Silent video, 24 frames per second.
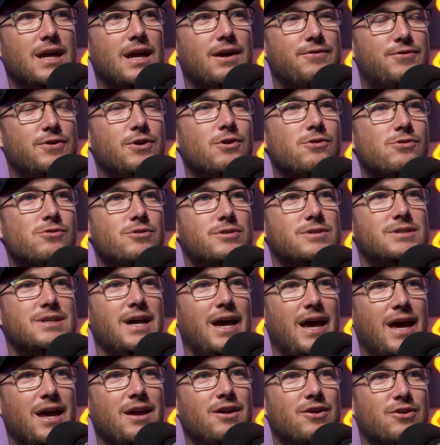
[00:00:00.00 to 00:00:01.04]
If you use
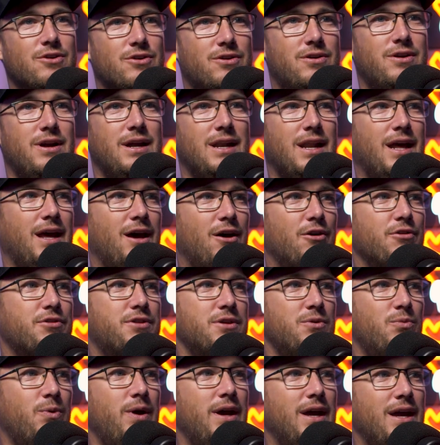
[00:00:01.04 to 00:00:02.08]
anger in a
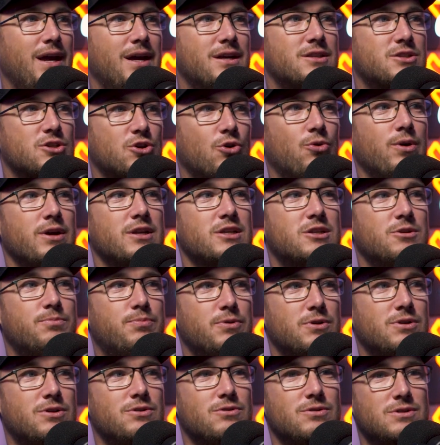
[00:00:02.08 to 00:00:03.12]
healthy way, it's going to
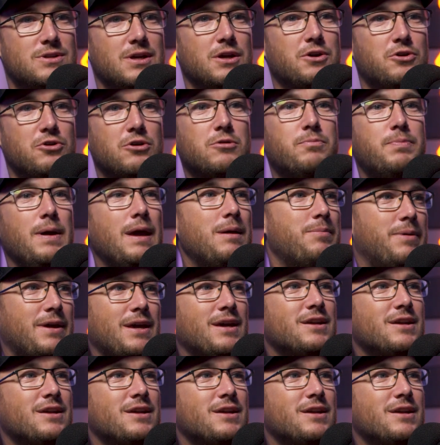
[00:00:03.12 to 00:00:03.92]
produce a good baby.